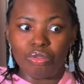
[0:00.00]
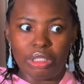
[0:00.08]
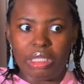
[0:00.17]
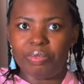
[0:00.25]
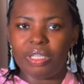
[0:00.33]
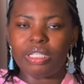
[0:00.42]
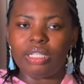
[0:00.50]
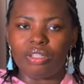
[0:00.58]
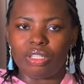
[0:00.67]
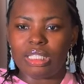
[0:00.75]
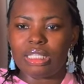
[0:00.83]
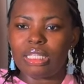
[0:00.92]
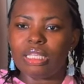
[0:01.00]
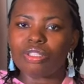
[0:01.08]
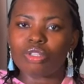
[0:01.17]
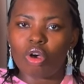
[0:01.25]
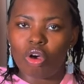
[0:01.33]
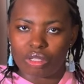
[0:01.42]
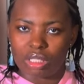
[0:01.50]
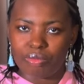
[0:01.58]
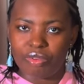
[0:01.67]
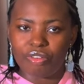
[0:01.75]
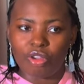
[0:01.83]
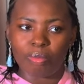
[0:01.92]
typically does these things cost
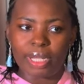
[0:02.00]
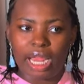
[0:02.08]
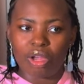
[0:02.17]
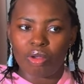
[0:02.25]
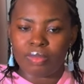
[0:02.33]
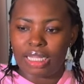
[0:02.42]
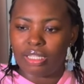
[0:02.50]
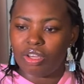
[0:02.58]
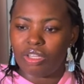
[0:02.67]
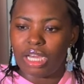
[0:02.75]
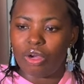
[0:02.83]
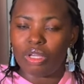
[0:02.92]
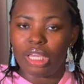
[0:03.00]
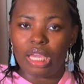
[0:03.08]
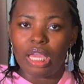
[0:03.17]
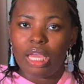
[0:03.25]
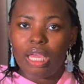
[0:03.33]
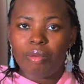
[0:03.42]
before your planner comes and tell you that, okay,